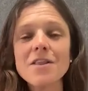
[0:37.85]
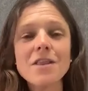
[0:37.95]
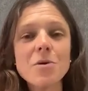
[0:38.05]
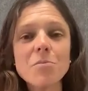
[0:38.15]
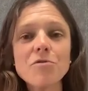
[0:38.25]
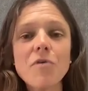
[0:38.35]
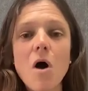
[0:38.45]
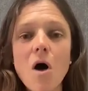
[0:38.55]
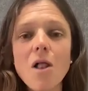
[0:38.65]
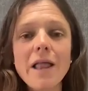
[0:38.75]
that improve
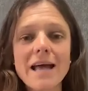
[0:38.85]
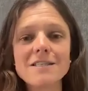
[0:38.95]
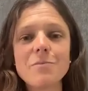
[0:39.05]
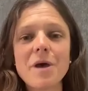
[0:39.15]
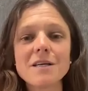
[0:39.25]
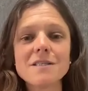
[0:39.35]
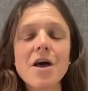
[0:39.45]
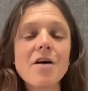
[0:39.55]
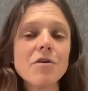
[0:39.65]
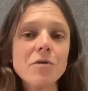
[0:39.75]
all aspects
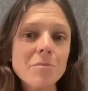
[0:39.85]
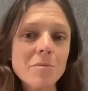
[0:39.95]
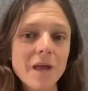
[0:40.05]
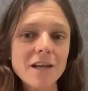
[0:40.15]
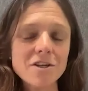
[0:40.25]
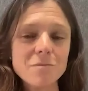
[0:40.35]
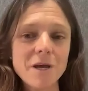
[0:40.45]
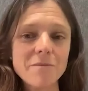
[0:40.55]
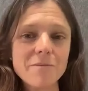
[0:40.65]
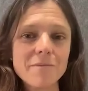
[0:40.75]
of agreement
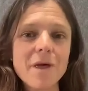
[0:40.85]
management.